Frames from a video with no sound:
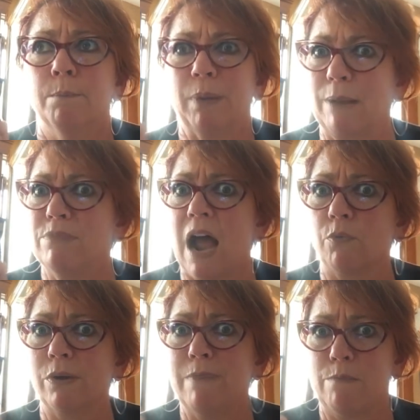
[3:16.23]
but I'm
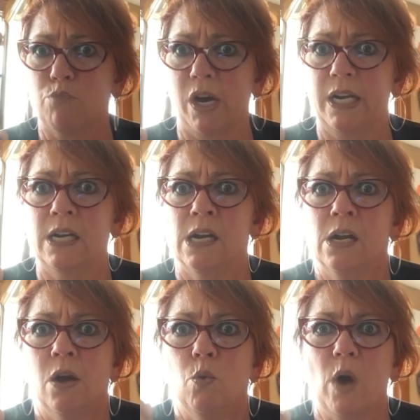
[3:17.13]
not remembering
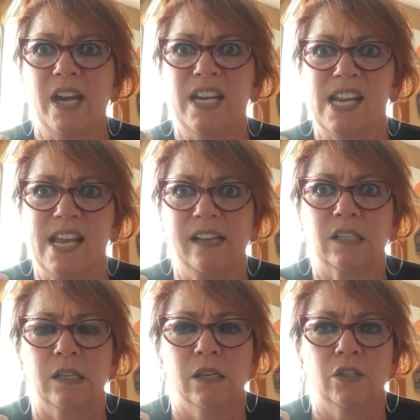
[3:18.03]
what it is.